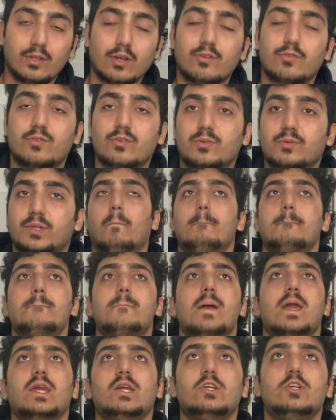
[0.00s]
there were
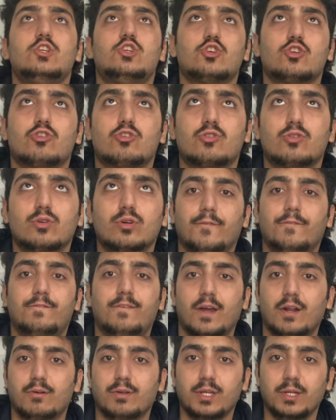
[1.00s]
major,
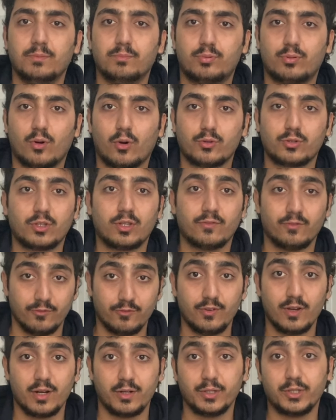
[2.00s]
very important and
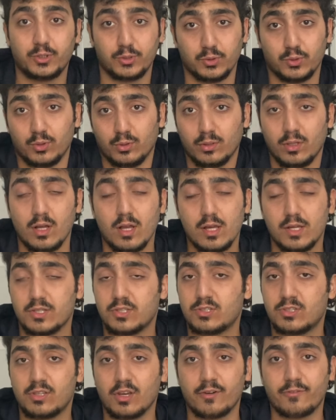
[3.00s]
very cool
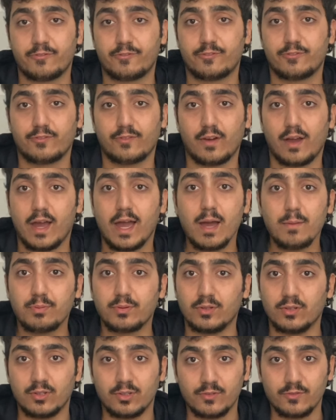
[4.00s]
stuff
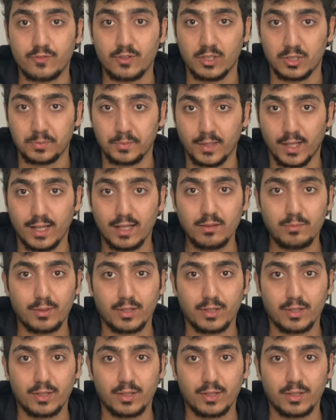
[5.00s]
happened in Fishman Island.